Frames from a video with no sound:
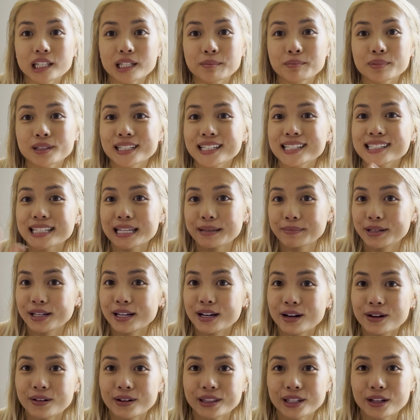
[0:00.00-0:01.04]
please let me
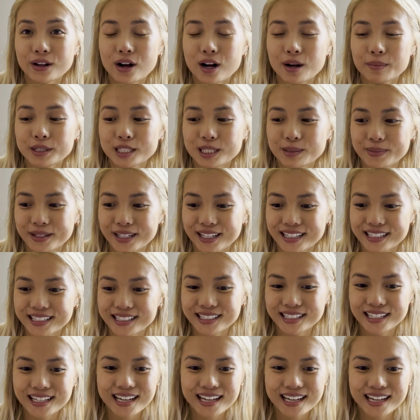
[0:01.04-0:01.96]
know in the comments because